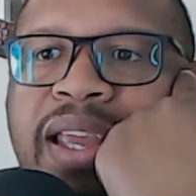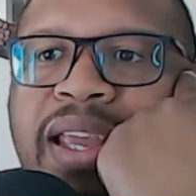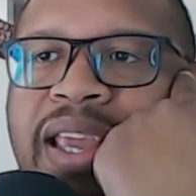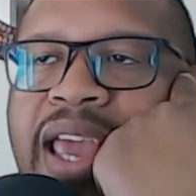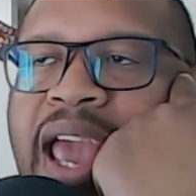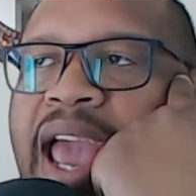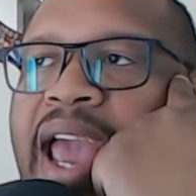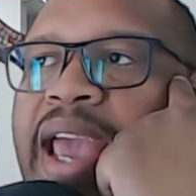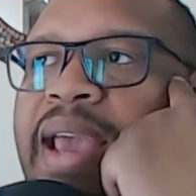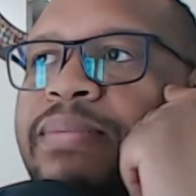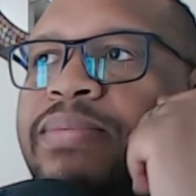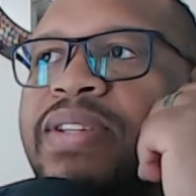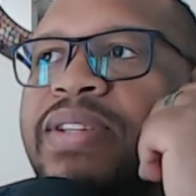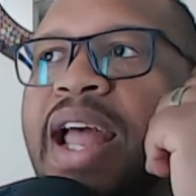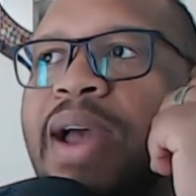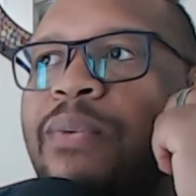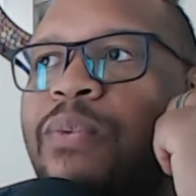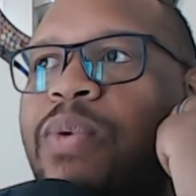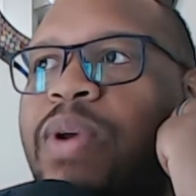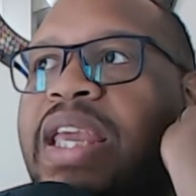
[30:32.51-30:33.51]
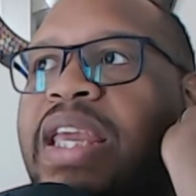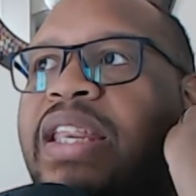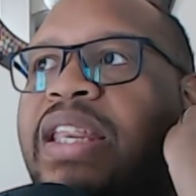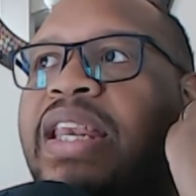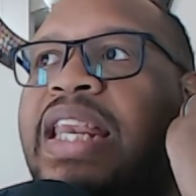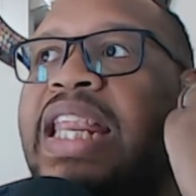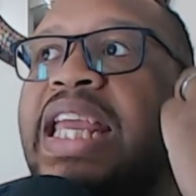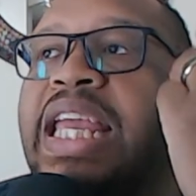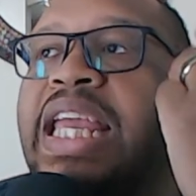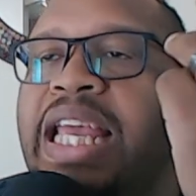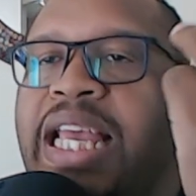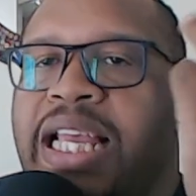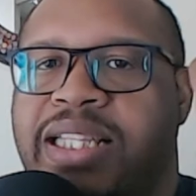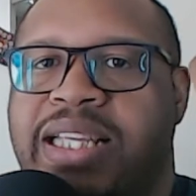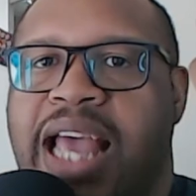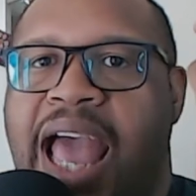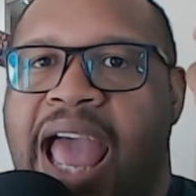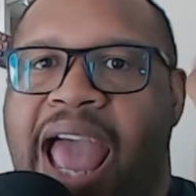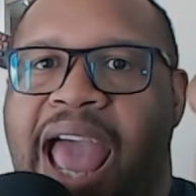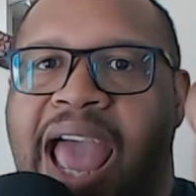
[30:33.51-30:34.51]
Games that we need
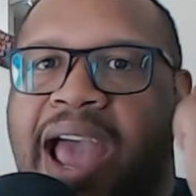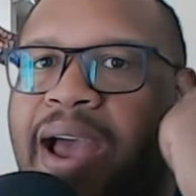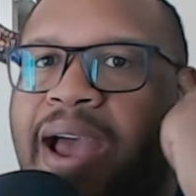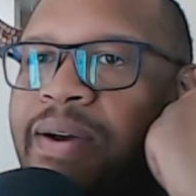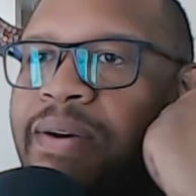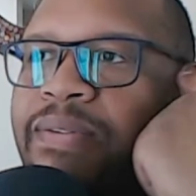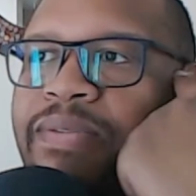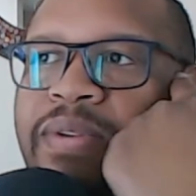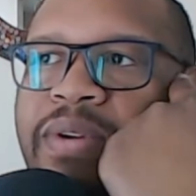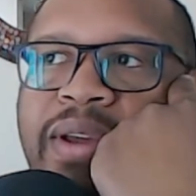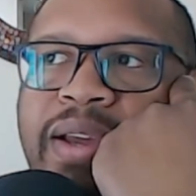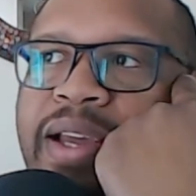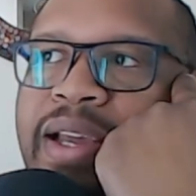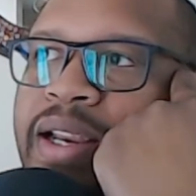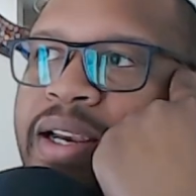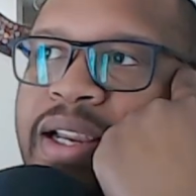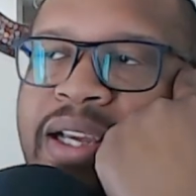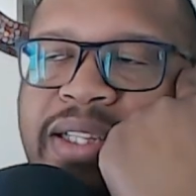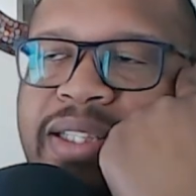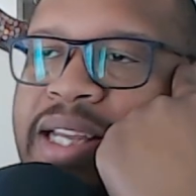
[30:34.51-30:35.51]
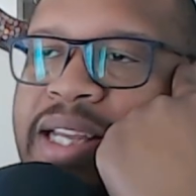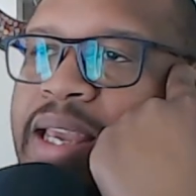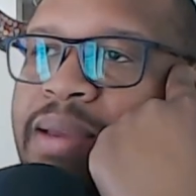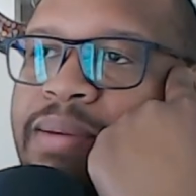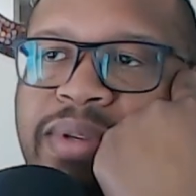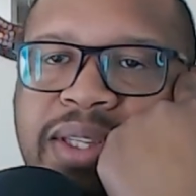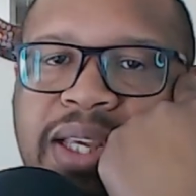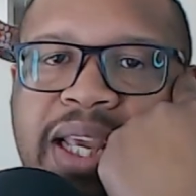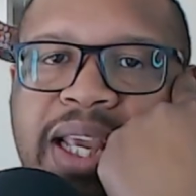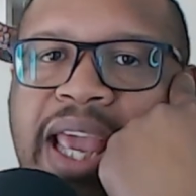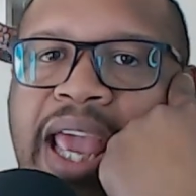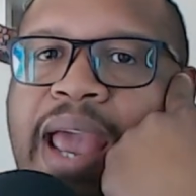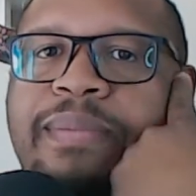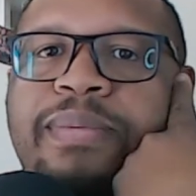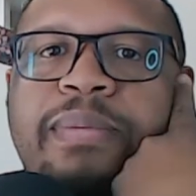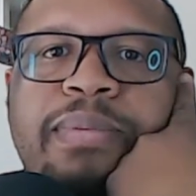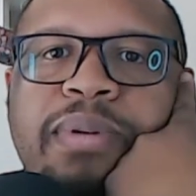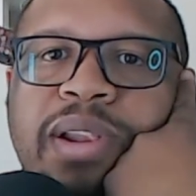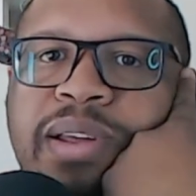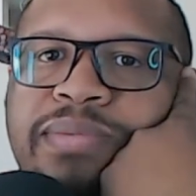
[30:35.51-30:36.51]
to have. This team is
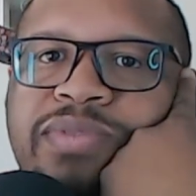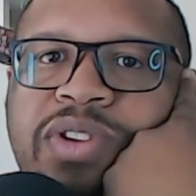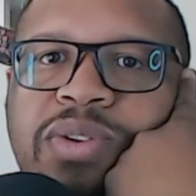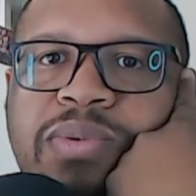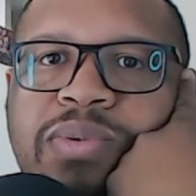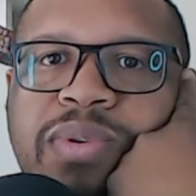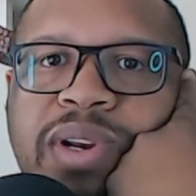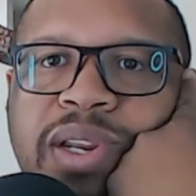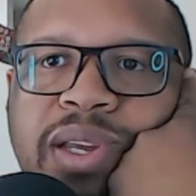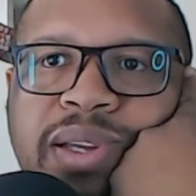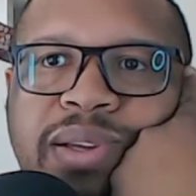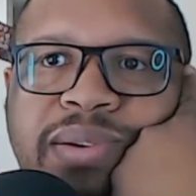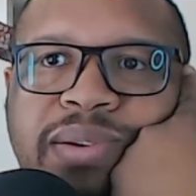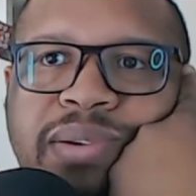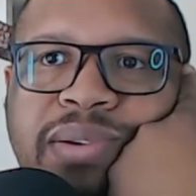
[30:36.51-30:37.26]
incapable of doing it.